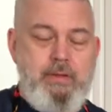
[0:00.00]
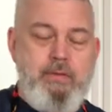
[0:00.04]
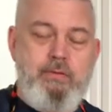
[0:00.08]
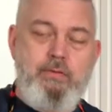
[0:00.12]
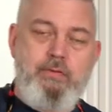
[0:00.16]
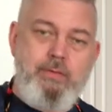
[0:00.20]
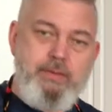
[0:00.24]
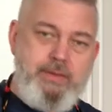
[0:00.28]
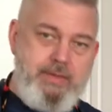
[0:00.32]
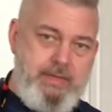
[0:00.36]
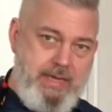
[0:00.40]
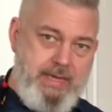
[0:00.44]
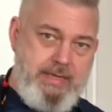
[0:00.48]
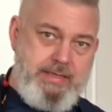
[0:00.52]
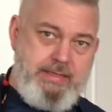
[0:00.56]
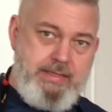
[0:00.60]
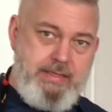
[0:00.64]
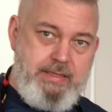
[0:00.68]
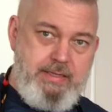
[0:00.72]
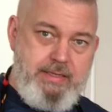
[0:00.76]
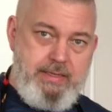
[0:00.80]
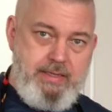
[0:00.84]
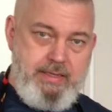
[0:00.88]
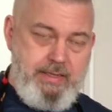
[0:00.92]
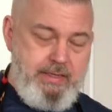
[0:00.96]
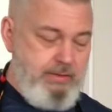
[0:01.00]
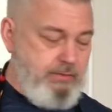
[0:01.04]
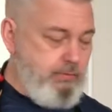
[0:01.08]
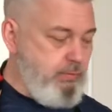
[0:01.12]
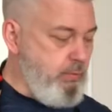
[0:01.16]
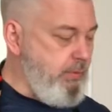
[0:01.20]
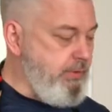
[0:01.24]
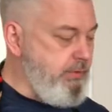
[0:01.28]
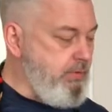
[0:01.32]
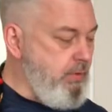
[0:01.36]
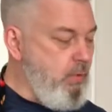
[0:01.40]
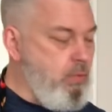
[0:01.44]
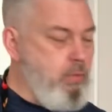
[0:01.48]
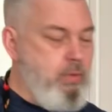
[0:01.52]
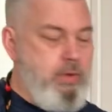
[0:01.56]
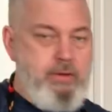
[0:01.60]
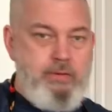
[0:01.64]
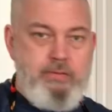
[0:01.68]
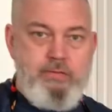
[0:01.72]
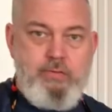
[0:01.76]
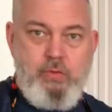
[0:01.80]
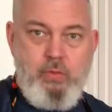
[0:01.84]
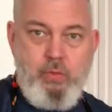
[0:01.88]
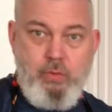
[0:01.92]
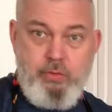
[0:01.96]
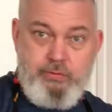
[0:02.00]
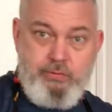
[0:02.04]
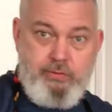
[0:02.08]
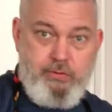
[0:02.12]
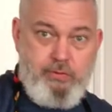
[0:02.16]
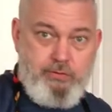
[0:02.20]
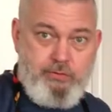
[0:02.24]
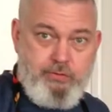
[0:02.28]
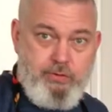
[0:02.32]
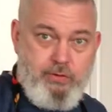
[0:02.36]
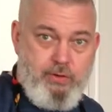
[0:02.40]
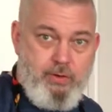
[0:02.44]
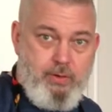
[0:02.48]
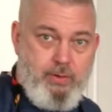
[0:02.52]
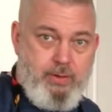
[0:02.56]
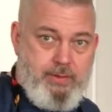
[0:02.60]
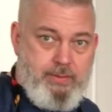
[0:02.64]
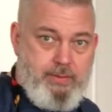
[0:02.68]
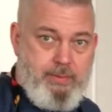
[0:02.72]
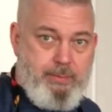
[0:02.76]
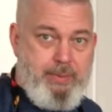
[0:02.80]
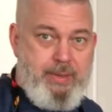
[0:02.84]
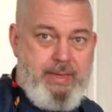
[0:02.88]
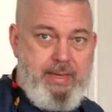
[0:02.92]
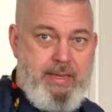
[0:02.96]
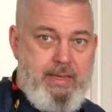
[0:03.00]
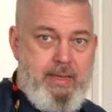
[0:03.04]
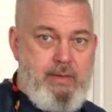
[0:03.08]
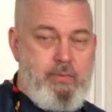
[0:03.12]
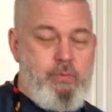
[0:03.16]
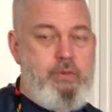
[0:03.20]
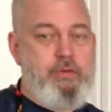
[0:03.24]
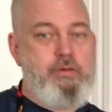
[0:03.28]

So the idea is we don't wanna scorch the sugar in the pan,